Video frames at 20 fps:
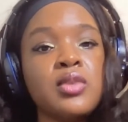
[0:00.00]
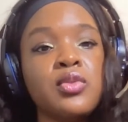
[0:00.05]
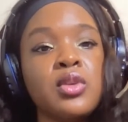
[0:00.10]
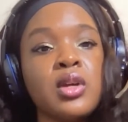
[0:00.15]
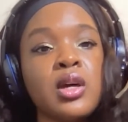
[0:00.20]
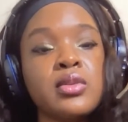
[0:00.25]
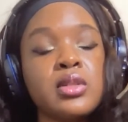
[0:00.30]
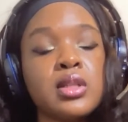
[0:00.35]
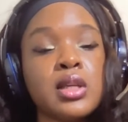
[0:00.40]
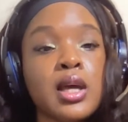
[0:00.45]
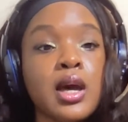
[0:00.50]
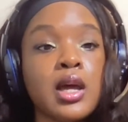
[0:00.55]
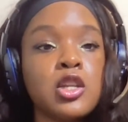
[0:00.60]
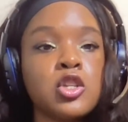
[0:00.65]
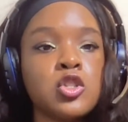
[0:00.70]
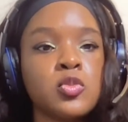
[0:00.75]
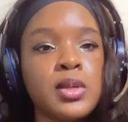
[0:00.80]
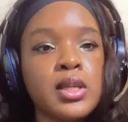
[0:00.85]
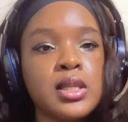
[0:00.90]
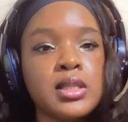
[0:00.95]
even though I was a
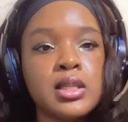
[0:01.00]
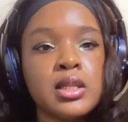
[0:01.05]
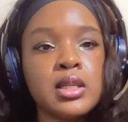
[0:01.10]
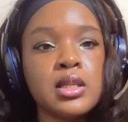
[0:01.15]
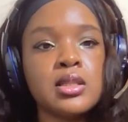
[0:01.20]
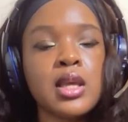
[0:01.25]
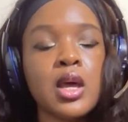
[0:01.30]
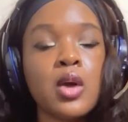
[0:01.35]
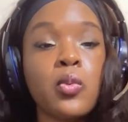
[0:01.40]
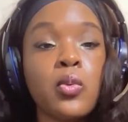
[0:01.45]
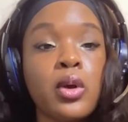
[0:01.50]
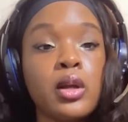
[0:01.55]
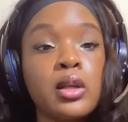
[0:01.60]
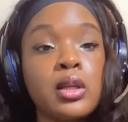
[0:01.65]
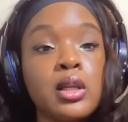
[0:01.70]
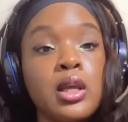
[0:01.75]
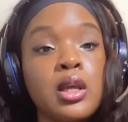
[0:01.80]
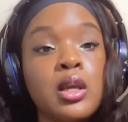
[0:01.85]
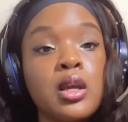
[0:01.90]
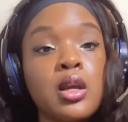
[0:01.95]
cottage business, I
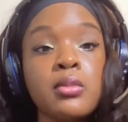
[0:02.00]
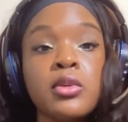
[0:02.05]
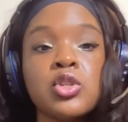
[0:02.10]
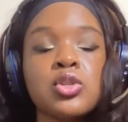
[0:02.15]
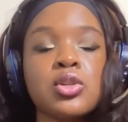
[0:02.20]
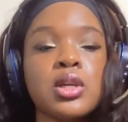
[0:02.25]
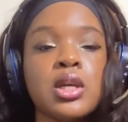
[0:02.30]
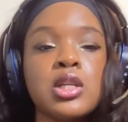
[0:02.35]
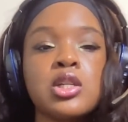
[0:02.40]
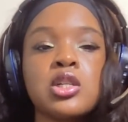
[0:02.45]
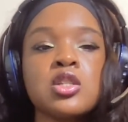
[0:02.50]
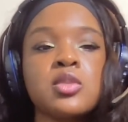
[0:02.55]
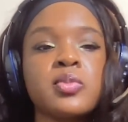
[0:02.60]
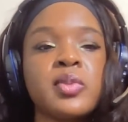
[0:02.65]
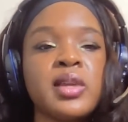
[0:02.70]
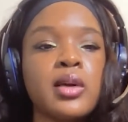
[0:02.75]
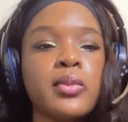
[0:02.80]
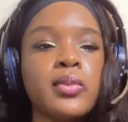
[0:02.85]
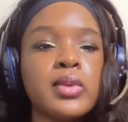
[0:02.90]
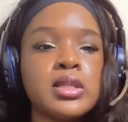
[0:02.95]
worked in commercial kitchens,
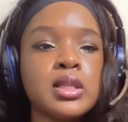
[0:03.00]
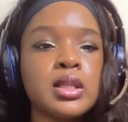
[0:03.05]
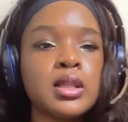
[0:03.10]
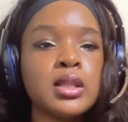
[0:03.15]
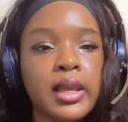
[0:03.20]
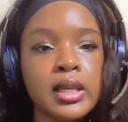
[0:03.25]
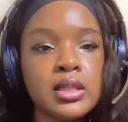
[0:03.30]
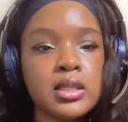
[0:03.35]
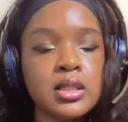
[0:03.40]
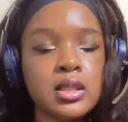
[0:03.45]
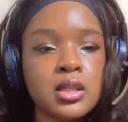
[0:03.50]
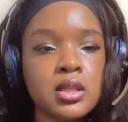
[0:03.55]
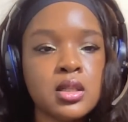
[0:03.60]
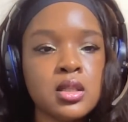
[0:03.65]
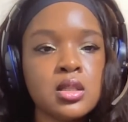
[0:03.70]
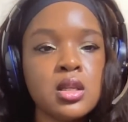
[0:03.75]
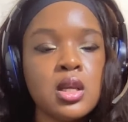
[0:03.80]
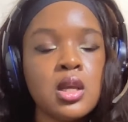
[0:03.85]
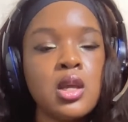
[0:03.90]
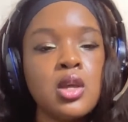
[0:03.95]
but I wasn't
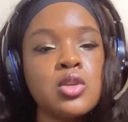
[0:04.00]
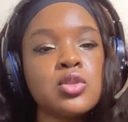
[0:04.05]
licensed.